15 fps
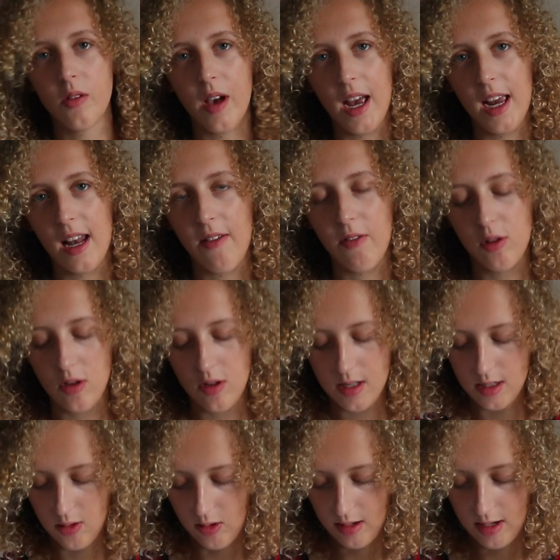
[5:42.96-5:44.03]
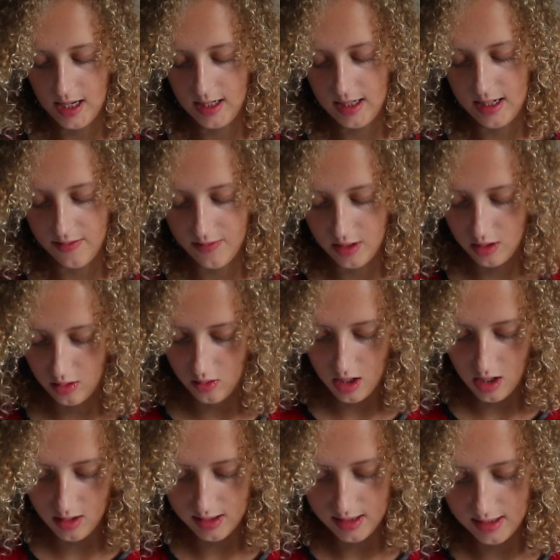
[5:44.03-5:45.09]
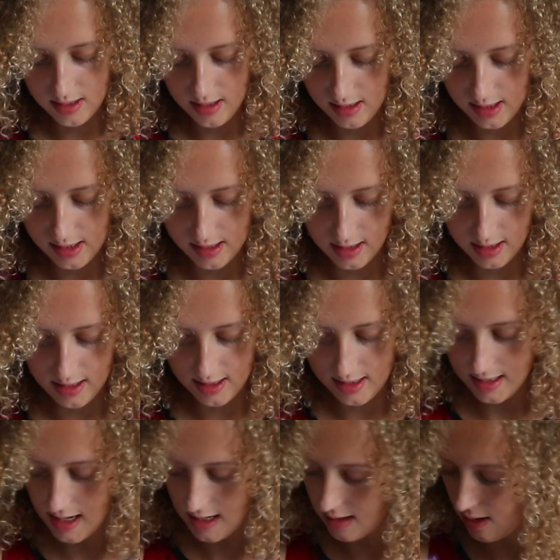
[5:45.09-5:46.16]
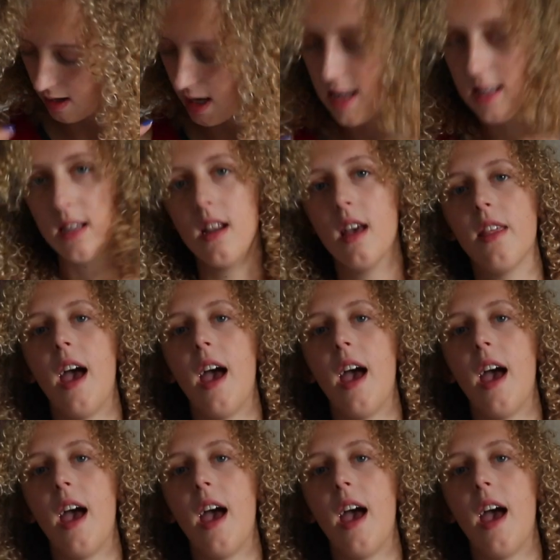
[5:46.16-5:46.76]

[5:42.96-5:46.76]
at A-level you still tend to have to do artist studies, like I said, so here's another